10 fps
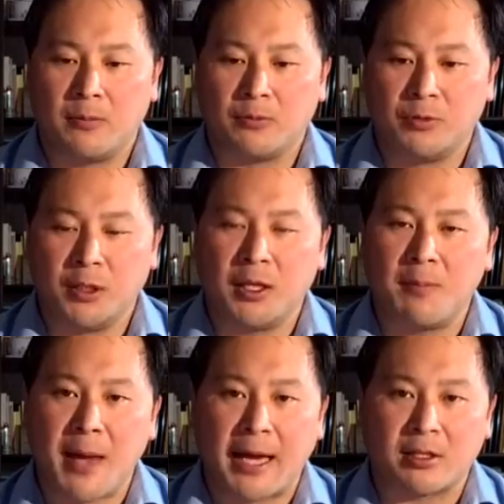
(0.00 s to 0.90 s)
really
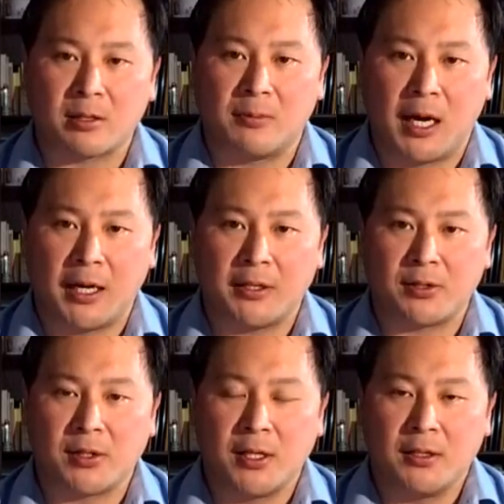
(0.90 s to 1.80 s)

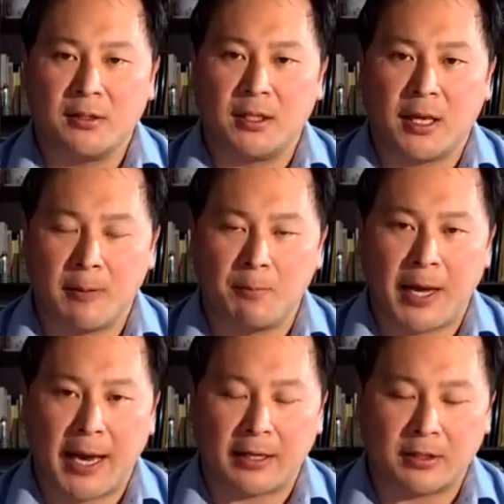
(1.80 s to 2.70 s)
maximize the
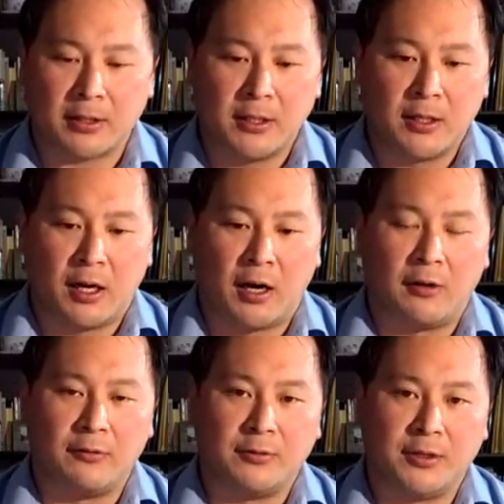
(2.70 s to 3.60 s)
impact
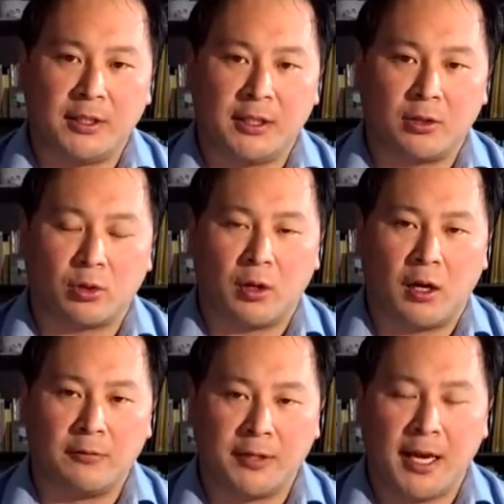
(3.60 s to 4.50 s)
of the
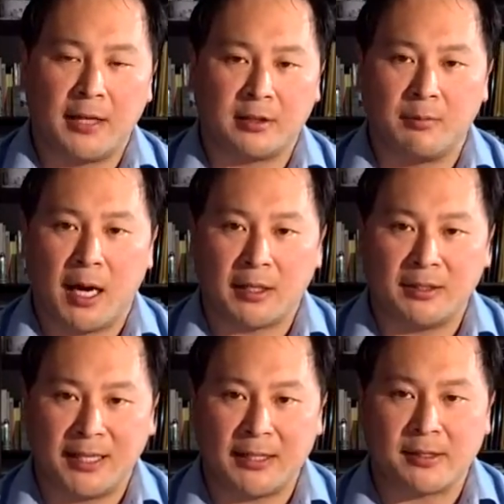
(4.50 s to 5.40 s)
antibody
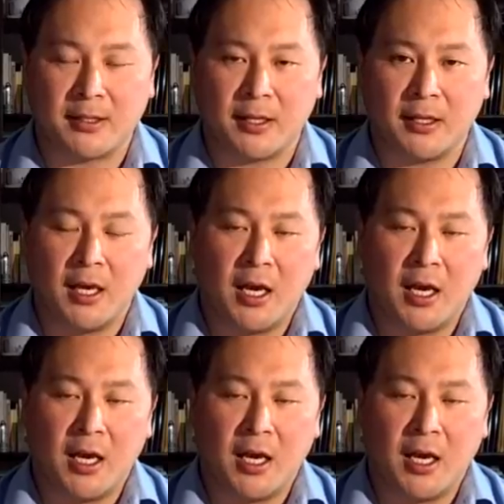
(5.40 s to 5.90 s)
testing